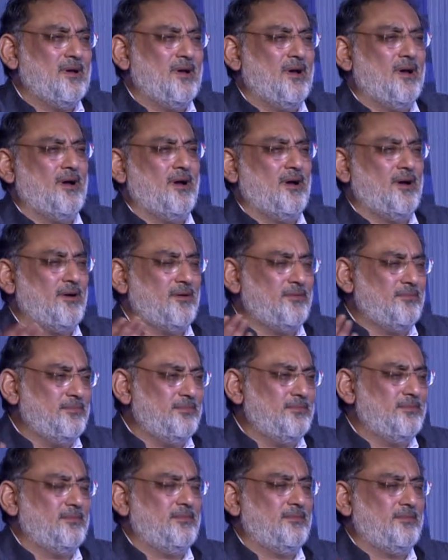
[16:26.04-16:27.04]
the
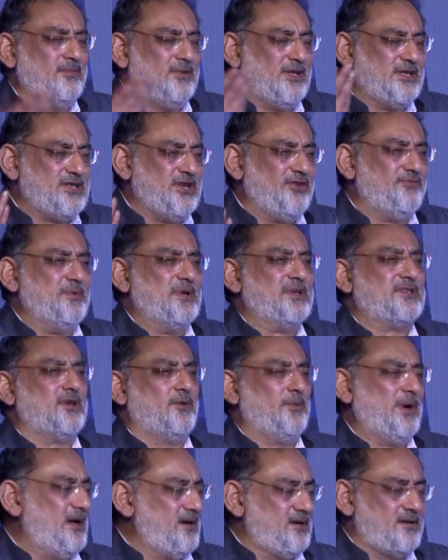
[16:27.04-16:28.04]
chief minister
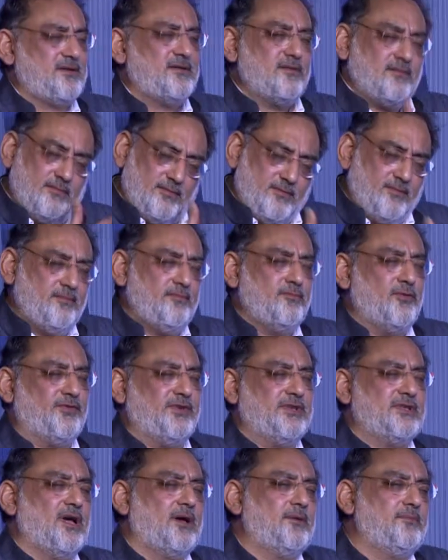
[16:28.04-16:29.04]
went,
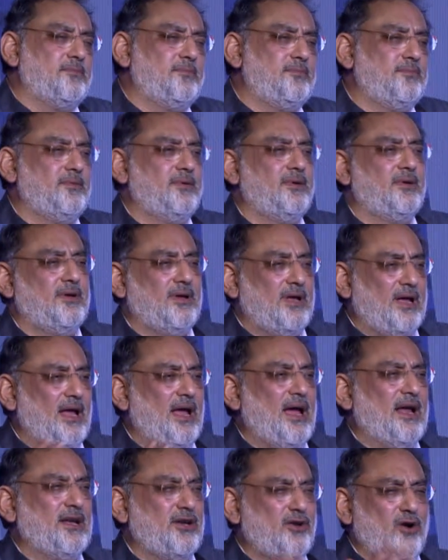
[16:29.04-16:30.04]
Mufti Saab,
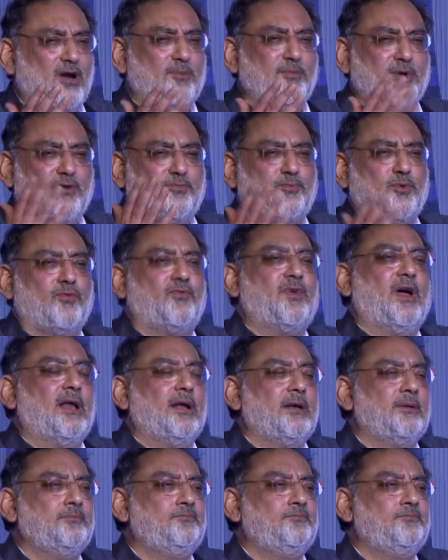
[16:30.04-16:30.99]
and it got a bit of profile.